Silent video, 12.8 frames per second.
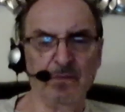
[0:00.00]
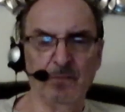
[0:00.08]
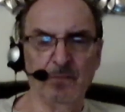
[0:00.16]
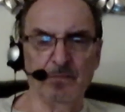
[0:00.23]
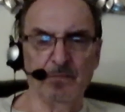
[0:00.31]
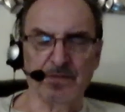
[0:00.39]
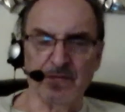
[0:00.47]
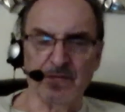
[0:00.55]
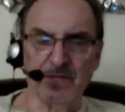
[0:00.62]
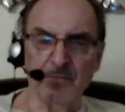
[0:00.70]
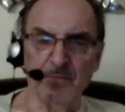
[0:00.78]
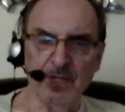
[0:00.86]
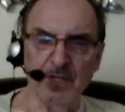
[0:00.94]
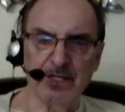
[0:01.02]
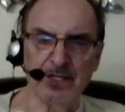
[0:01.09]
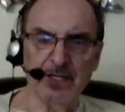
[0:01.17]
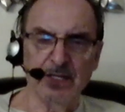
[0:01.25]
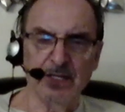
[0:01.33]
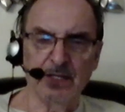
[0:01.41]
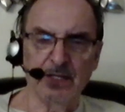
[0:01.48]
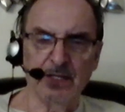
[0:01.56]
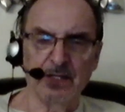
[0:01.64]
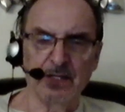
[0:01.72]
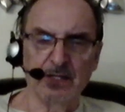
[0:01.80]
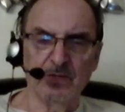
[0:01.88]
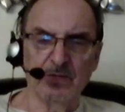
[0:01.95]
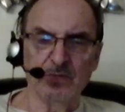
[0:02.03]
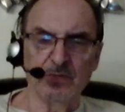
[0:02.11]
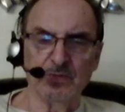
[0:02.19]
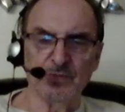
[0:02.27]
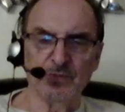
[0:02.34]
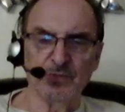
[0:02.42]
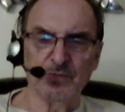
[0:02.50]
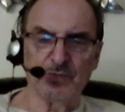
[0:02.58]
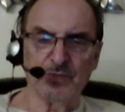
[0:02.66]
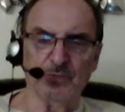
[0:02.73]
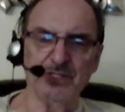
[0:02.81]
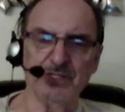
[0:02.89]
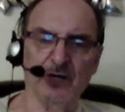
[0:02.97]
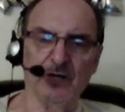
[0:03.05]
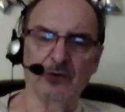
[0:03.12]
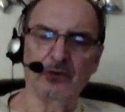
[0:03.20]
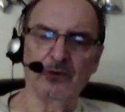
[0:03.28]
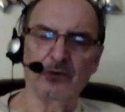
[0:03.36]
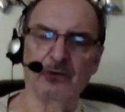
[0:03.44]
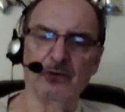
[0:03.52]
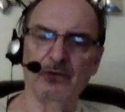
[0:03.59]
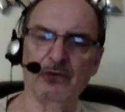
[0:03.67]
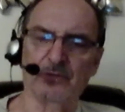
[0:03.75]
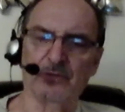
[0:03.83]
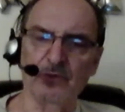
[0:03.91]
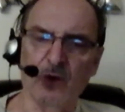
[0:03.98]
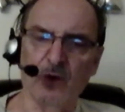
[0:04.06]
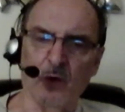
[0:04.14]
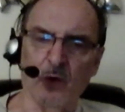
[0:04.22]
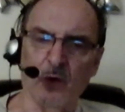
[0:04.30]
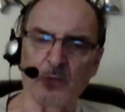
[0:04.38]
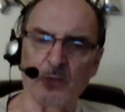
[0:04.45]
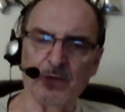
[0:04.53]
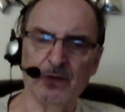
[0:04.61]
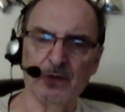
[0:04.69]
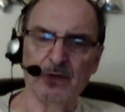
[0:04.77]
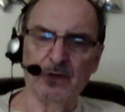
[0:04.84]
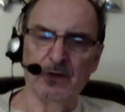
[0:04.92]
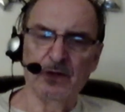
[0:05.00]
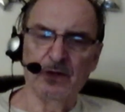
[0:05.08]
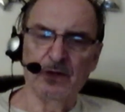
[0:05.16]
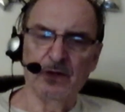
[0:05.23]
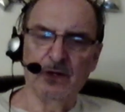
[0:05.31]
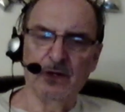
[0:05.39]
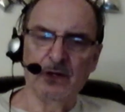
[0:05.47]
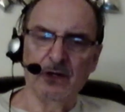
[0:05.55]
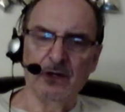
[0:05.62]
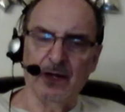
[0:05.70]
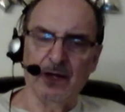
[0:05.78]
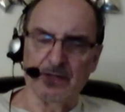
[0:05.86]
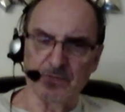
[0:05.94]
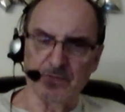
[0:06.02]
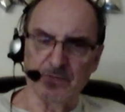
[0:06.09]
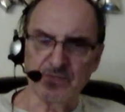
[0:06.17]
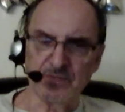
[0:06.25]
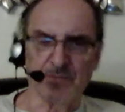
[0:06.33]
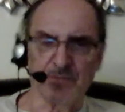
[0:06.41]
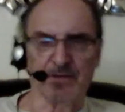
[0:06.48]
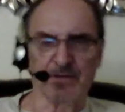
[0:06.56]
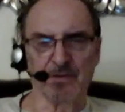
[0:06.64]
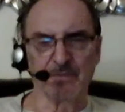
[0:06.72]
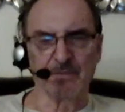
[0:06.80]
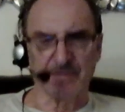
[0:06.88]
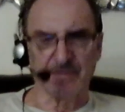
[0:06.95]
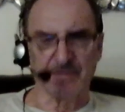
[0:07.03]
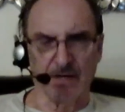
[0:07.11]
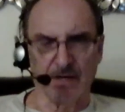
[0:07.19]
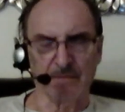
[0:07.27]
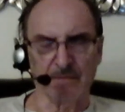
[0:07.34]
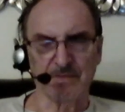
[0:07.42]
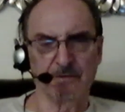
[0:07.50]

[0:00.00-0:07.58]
but the ability to reach out through hope and do something for themselves.